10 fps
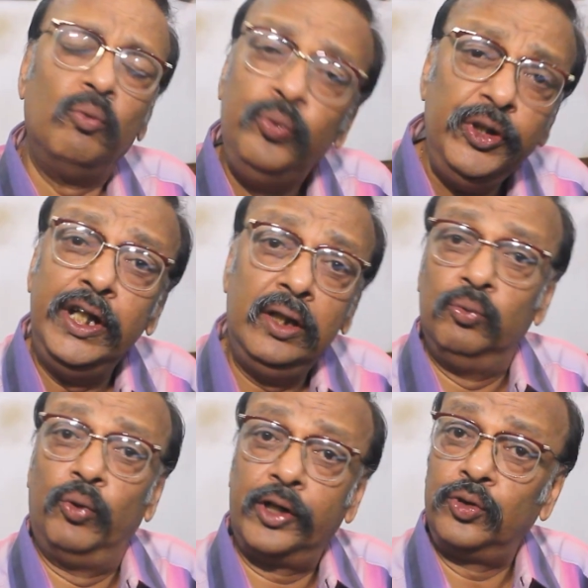we
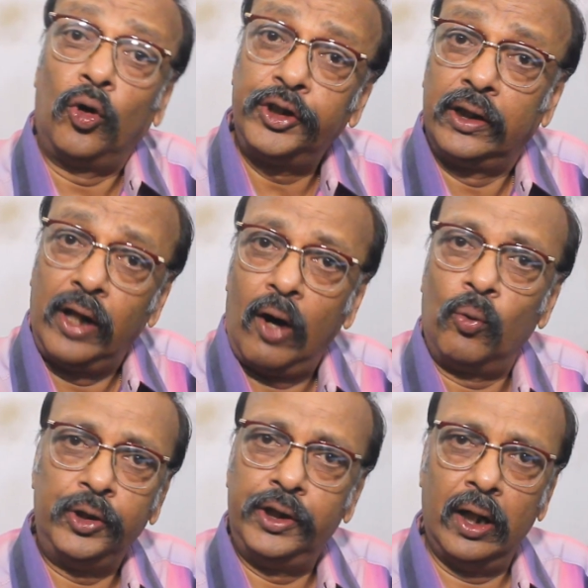were not
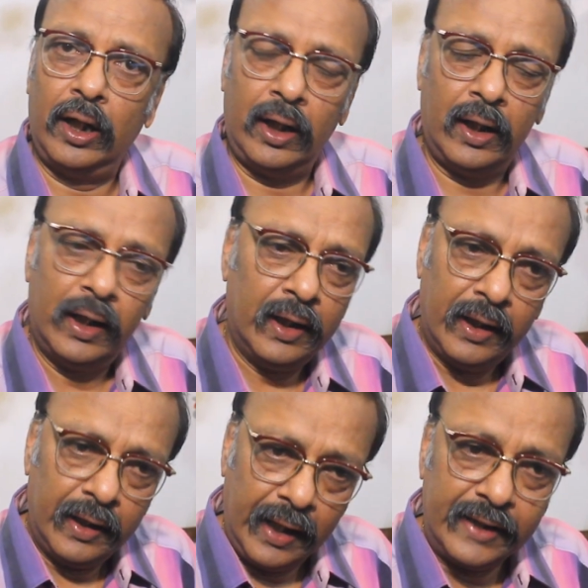allowed
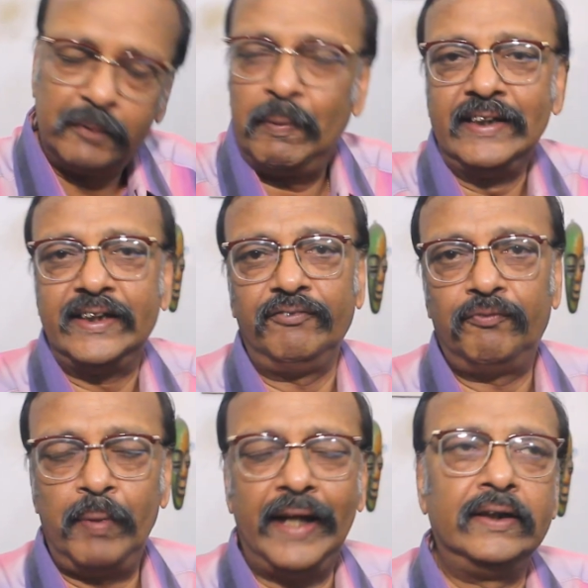expensive
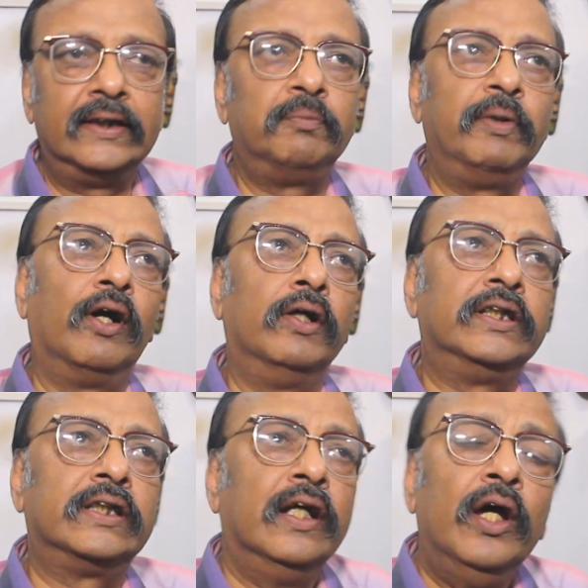pens
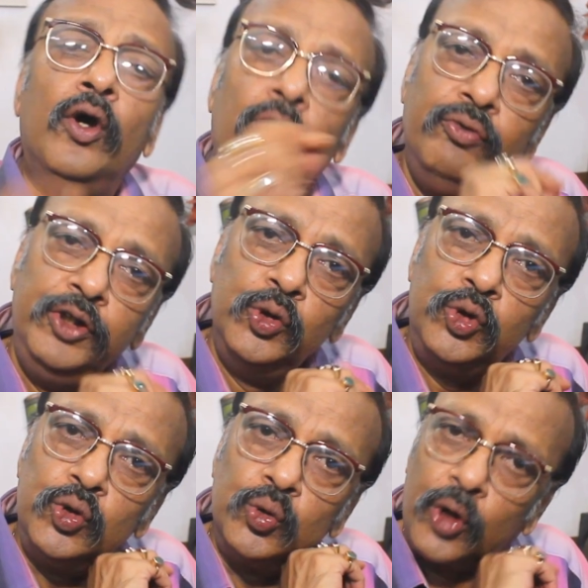because we
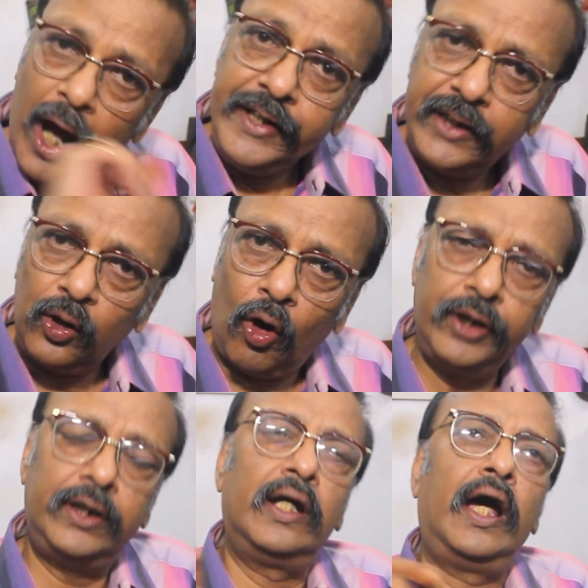used to write a lot
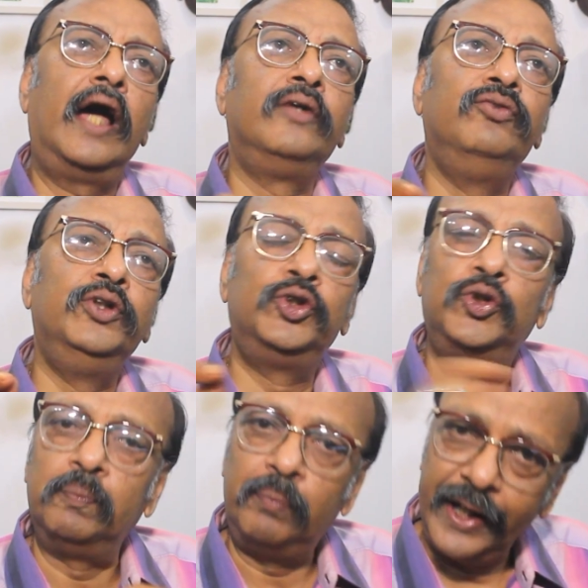and we used
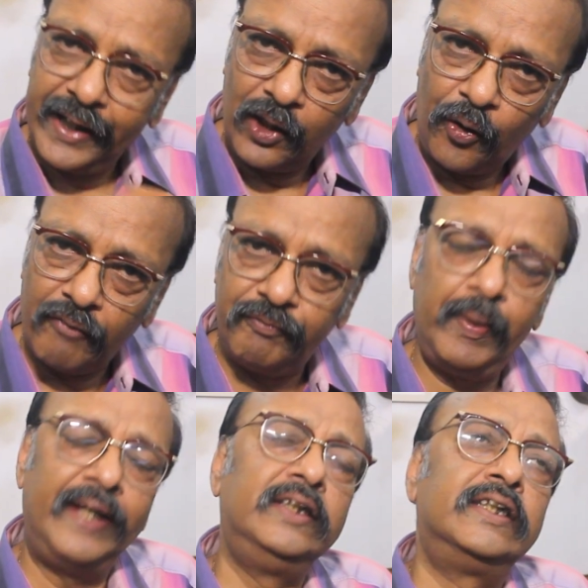to break a lot of
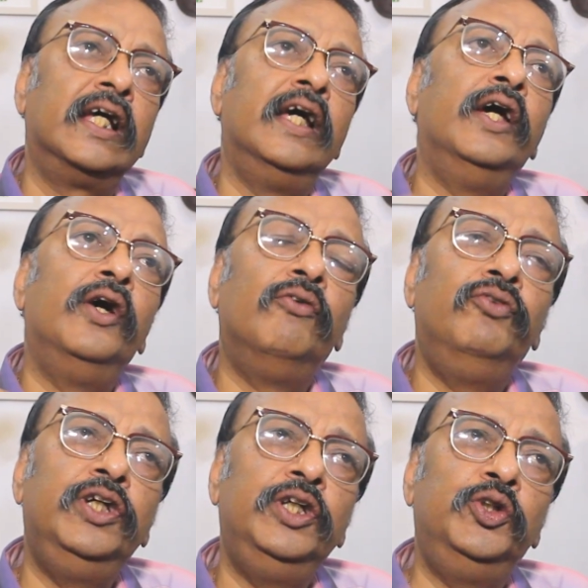pens.
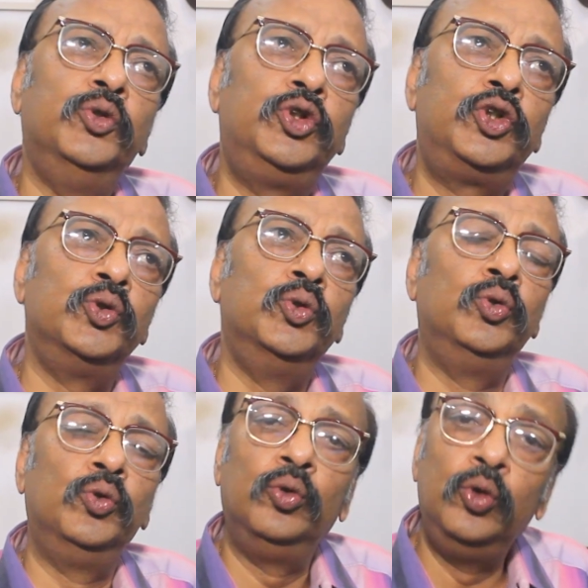We used to
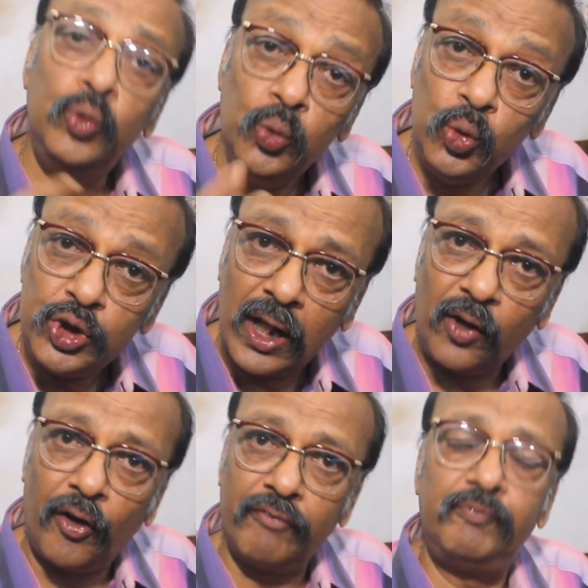lose a
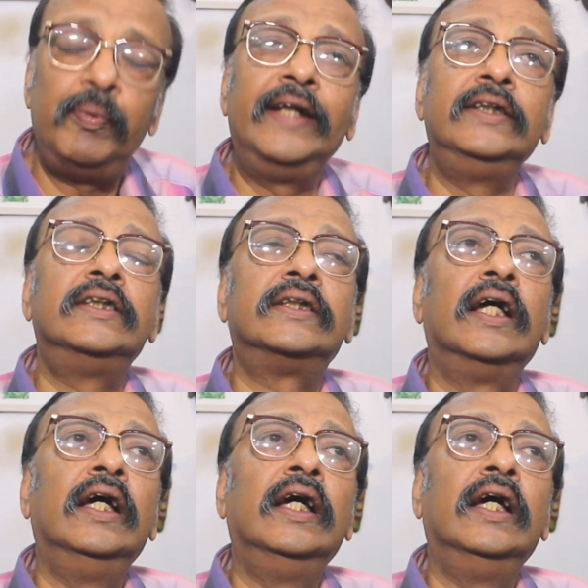lot of pens.